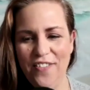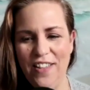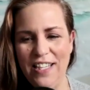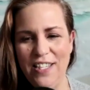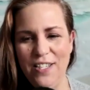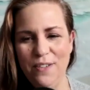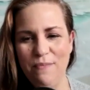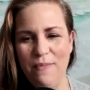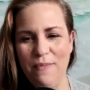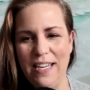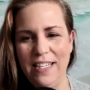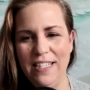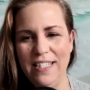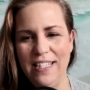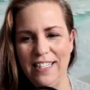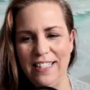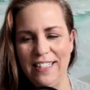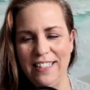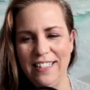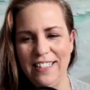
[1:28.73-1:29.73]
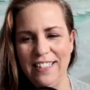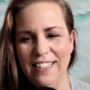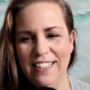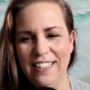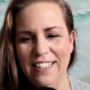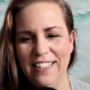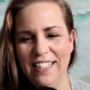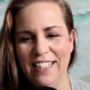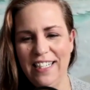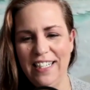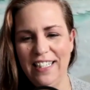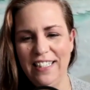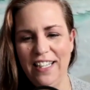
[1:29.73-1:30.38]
that's amazing. I love